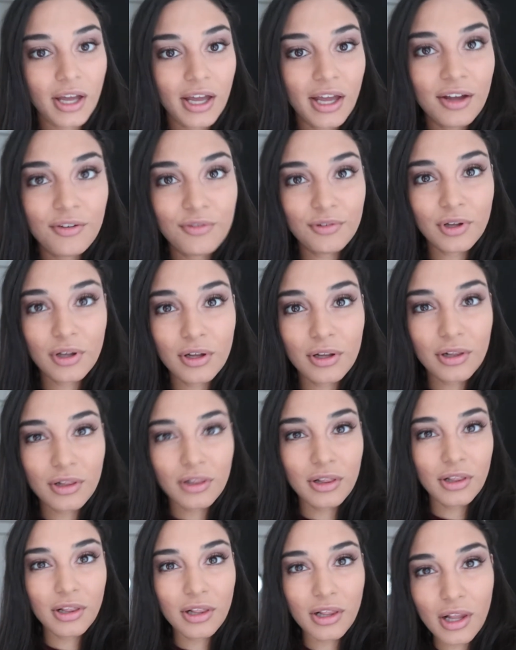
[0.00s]
I have a
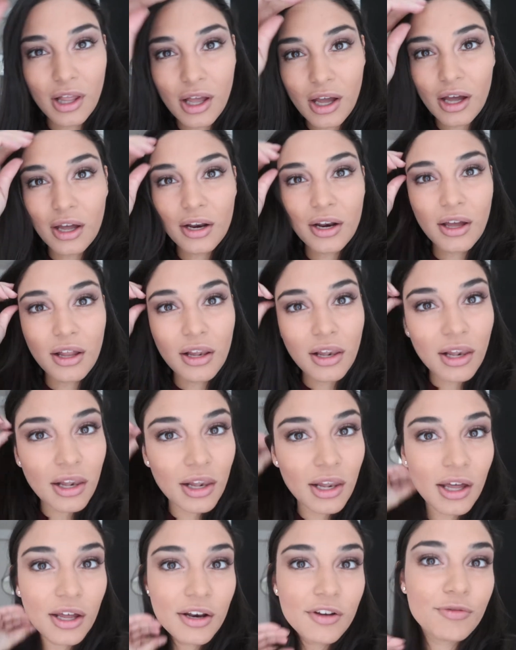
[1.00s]
lot, a
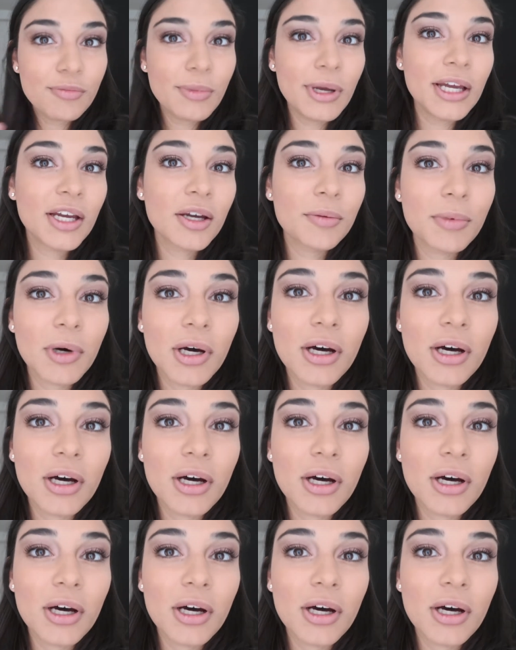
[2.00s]
lot of makeup